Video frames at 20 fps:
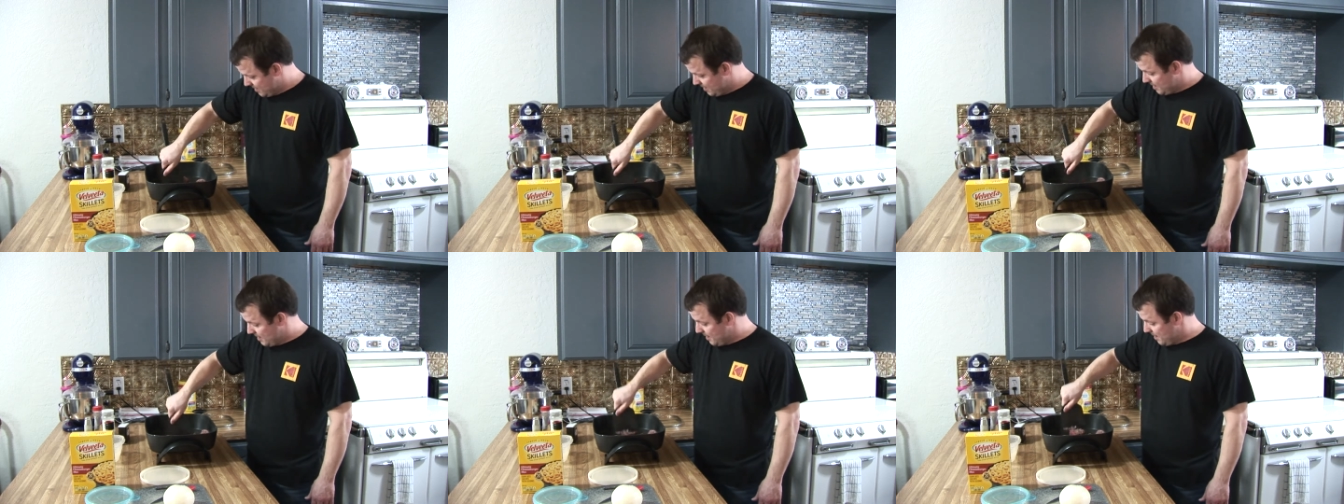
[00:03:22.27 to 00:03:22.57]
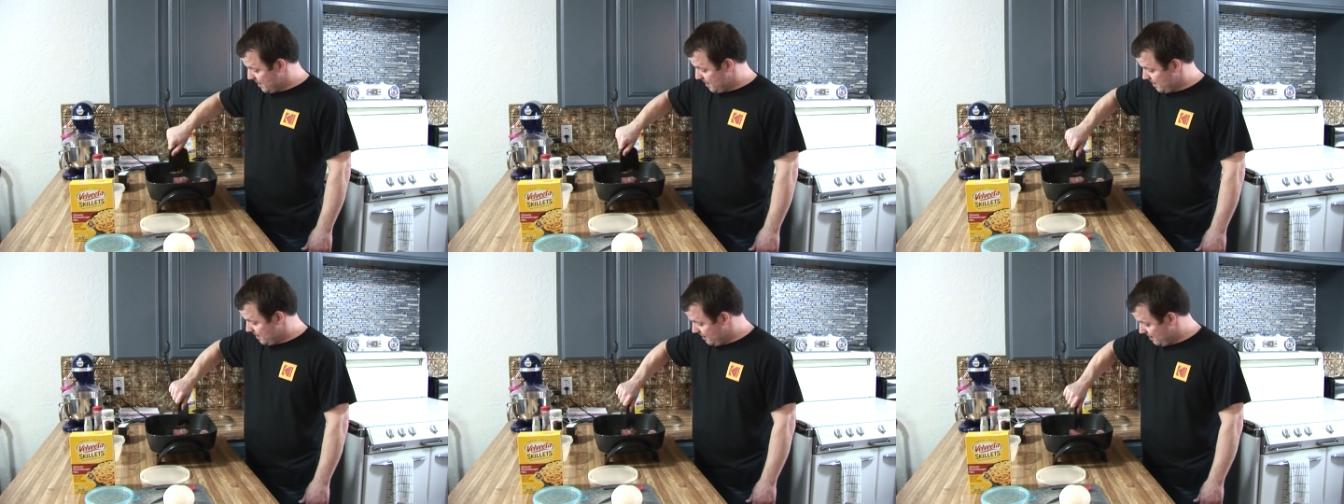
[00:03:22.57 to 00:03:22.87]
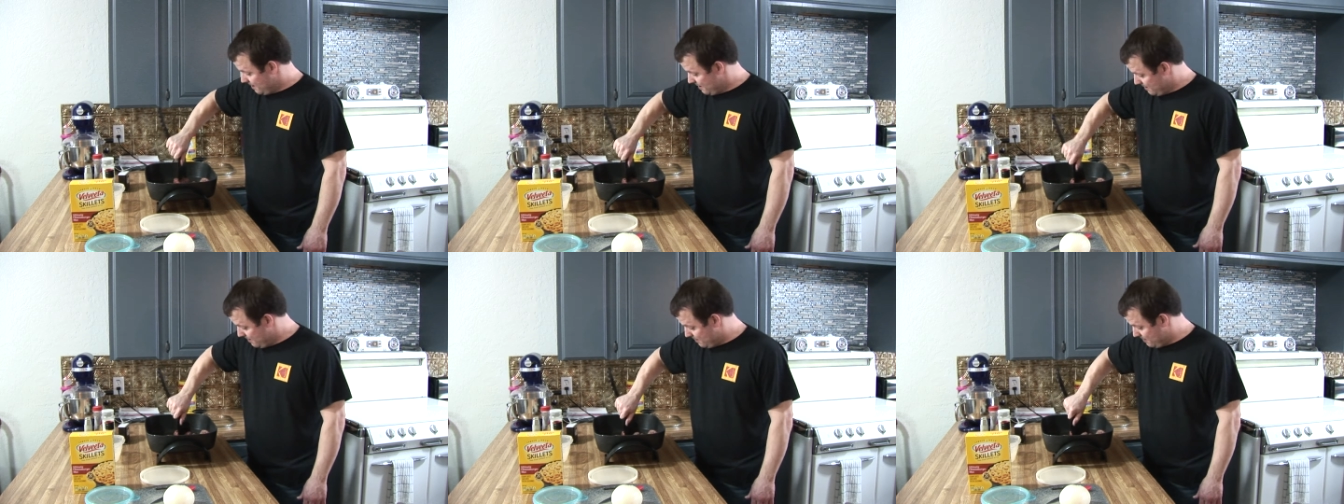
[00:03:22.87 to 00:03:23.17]

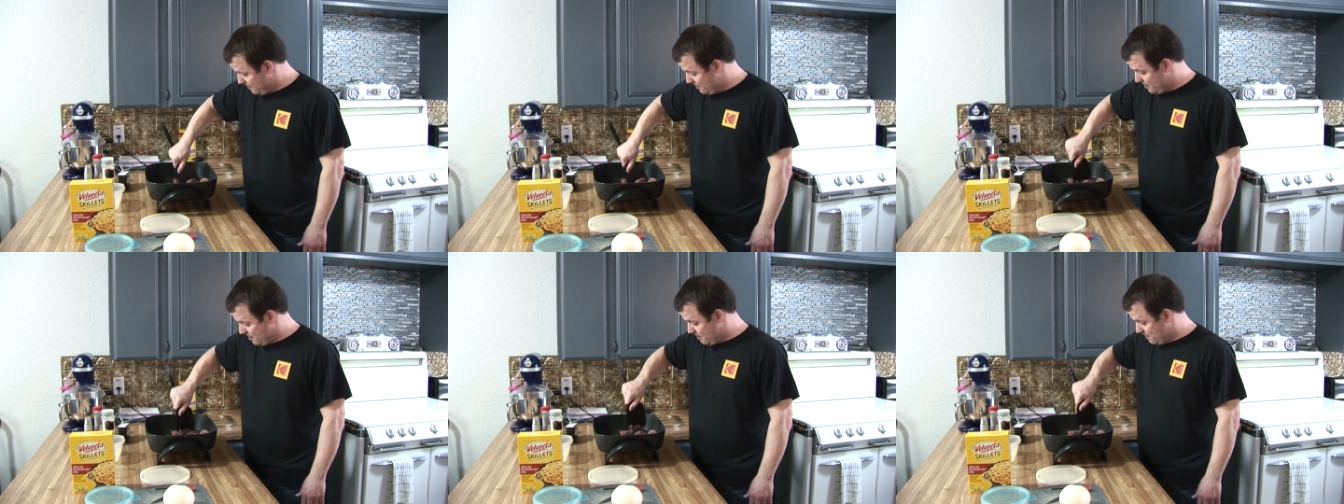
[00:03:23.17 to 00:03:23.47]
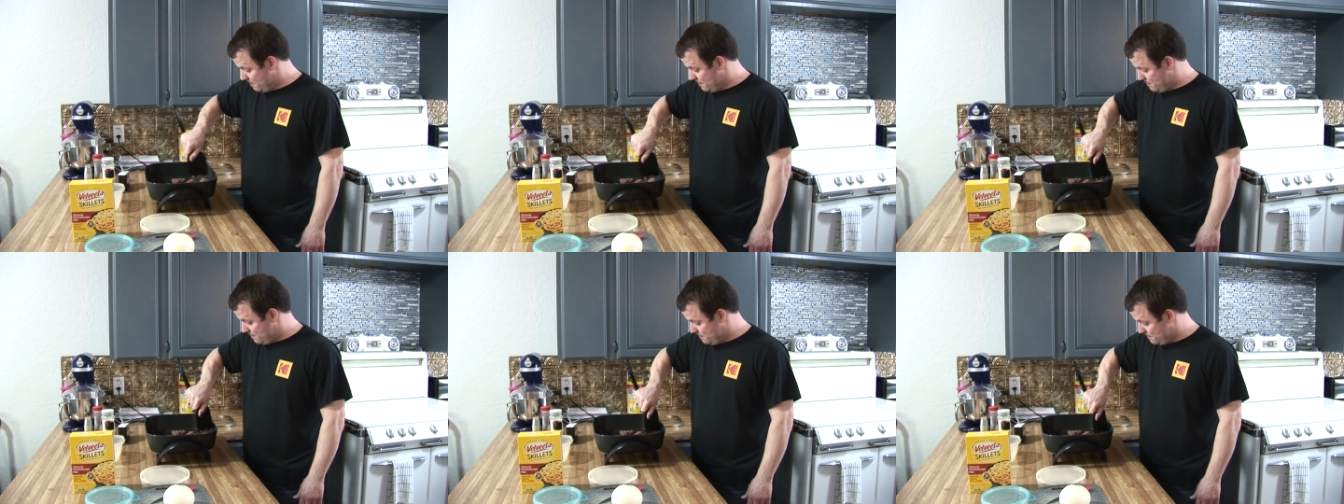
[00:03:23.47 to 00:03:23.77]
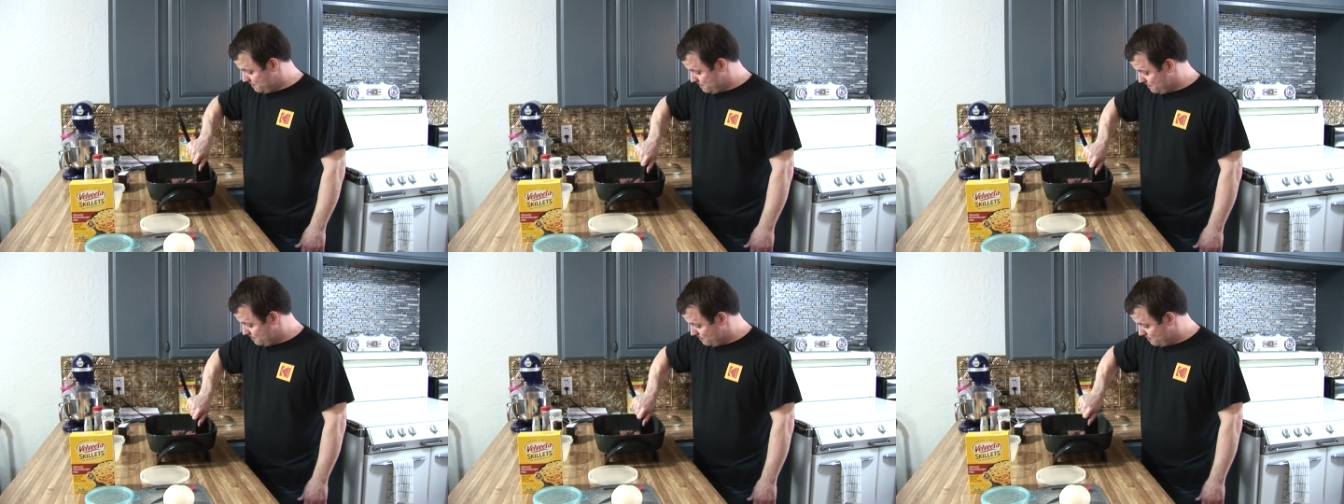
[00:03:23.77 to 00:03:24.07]
I you know
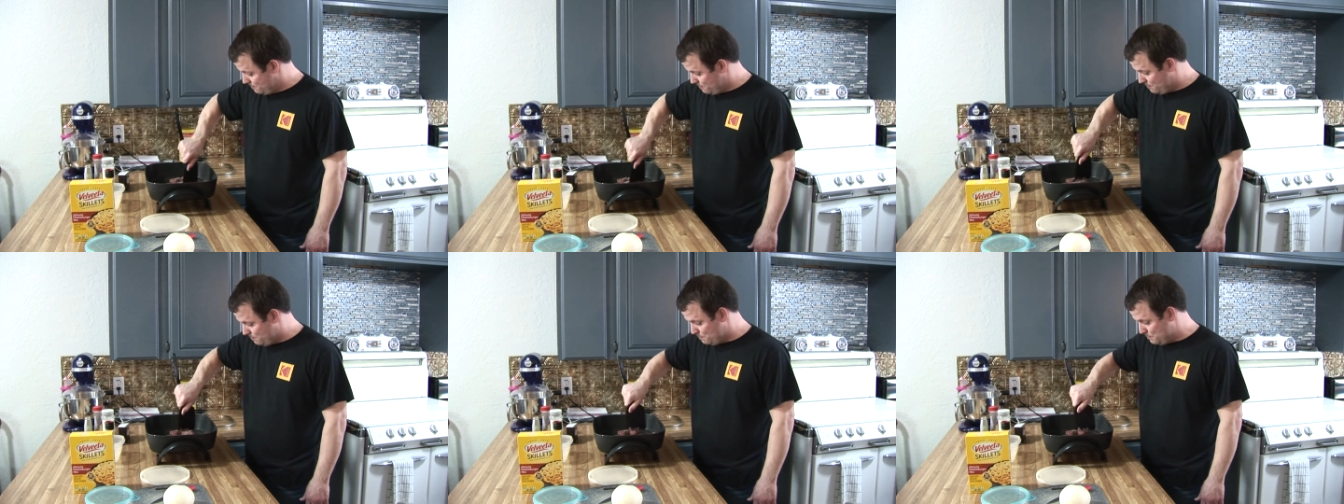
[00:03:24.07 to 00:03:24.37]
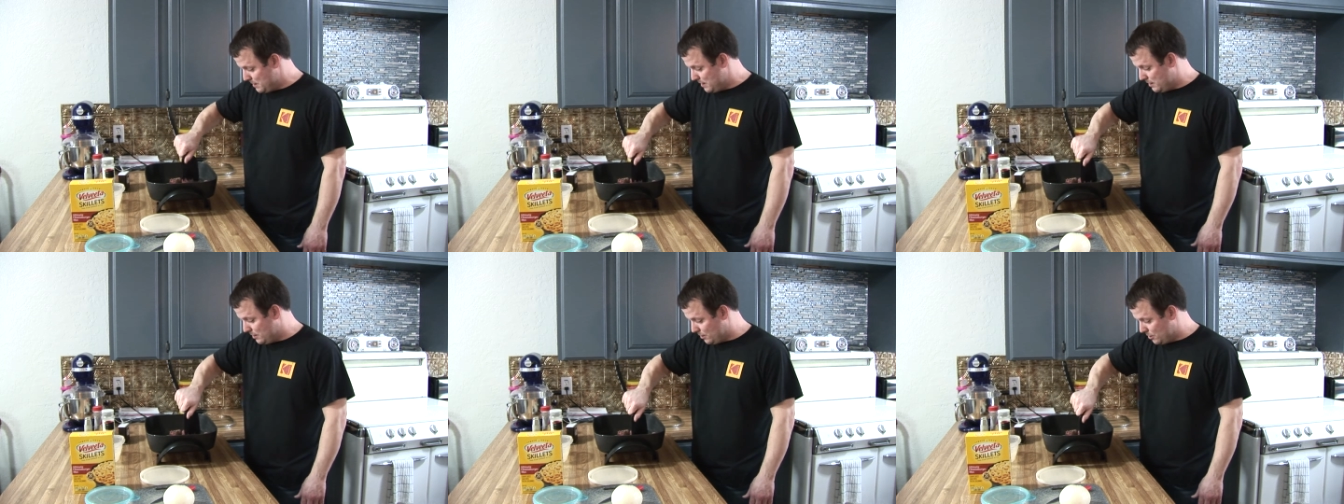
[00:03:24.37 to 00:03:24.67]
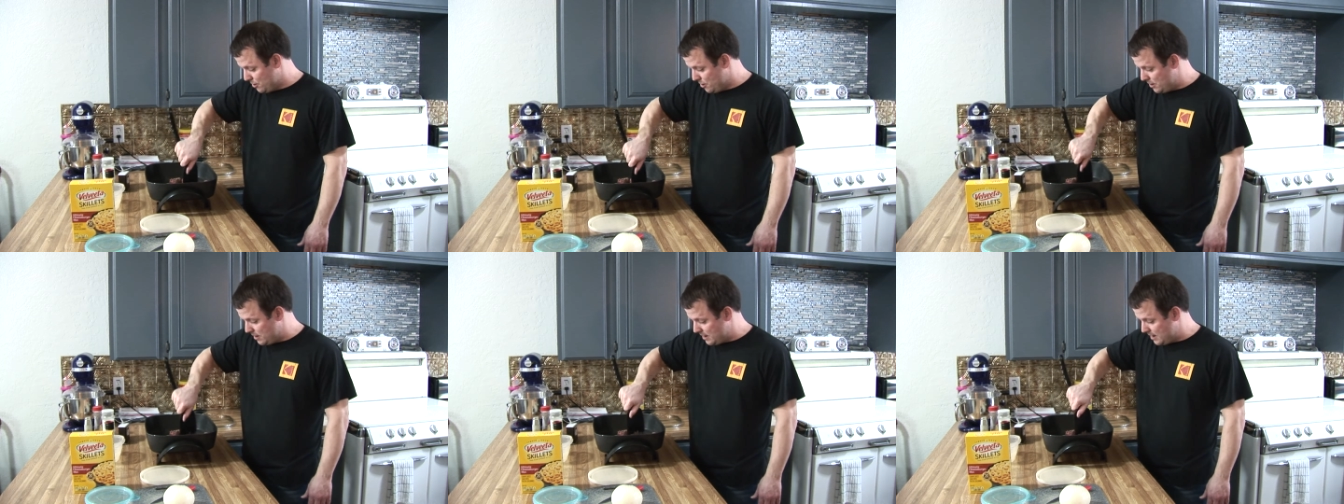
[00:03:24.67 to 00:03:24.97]
been
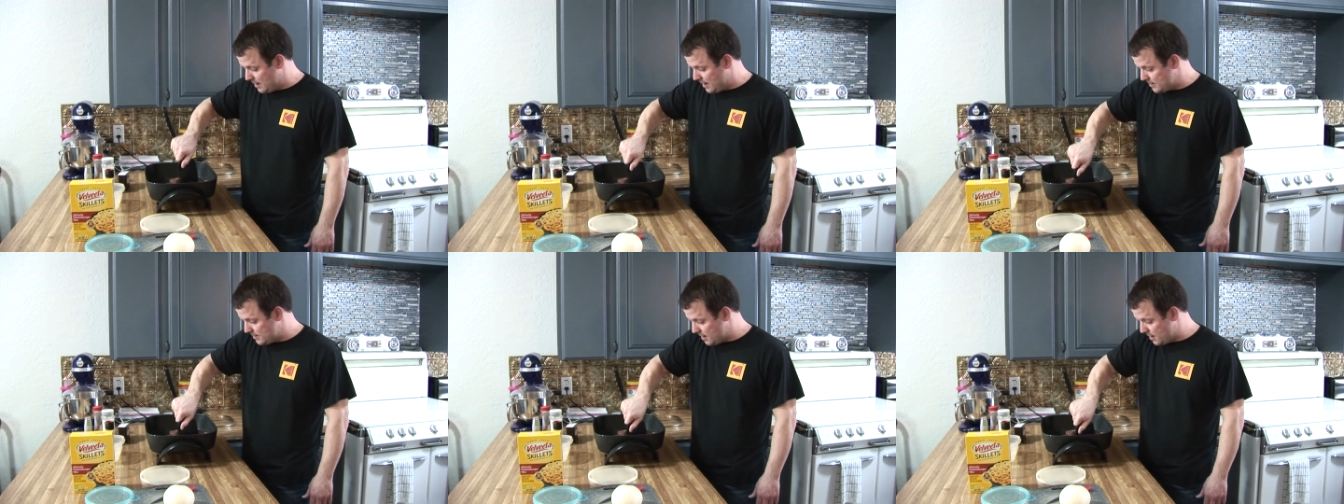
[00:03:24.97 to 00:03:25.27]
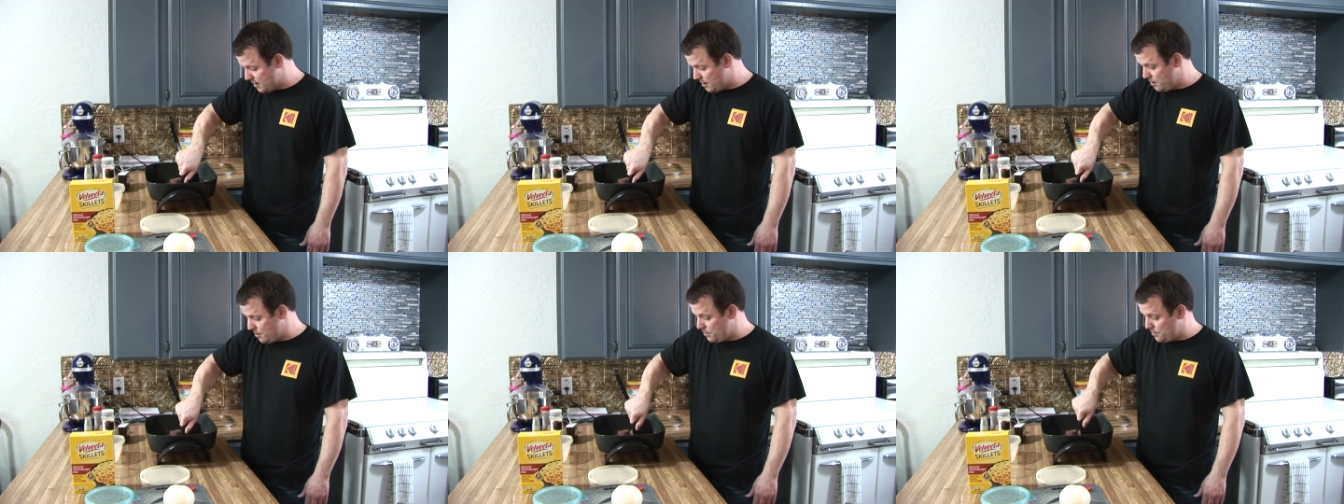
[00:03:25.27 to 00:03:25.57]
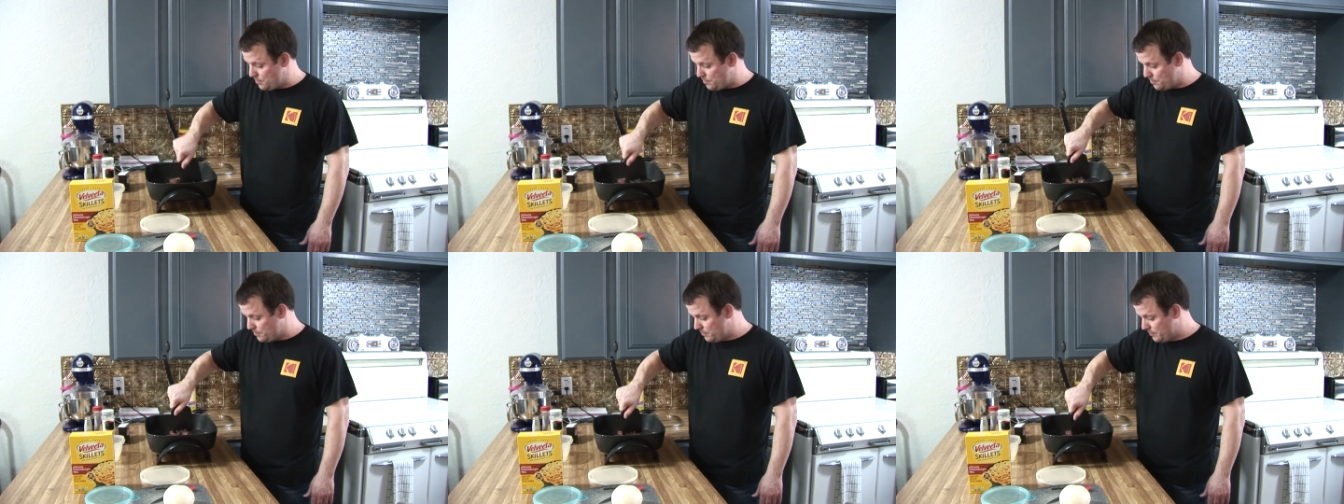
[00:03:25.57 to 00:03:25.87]
learning as I
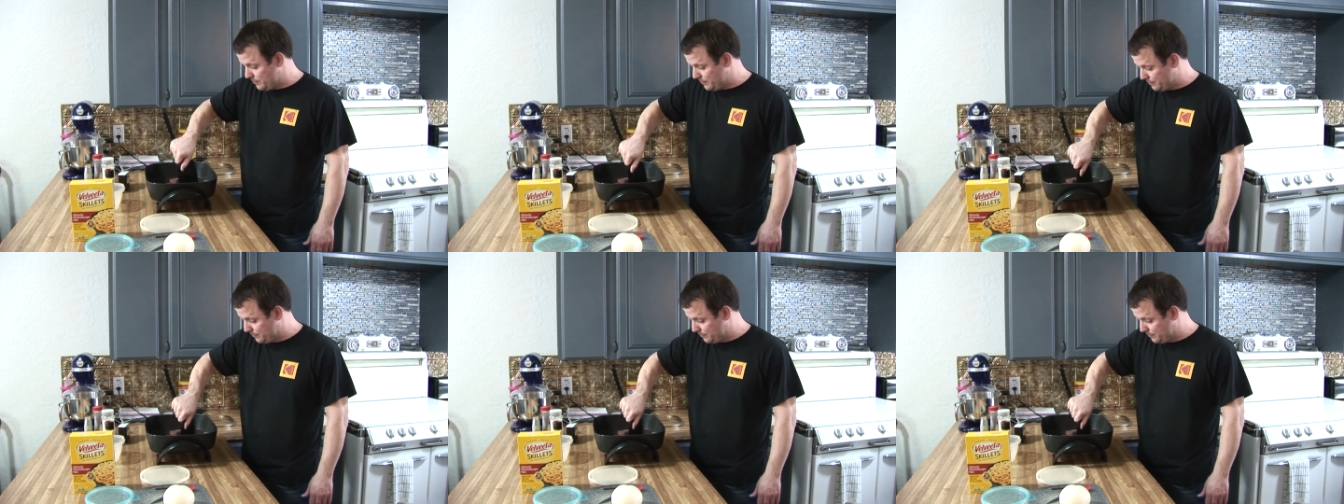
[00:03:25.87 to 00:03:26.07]
go.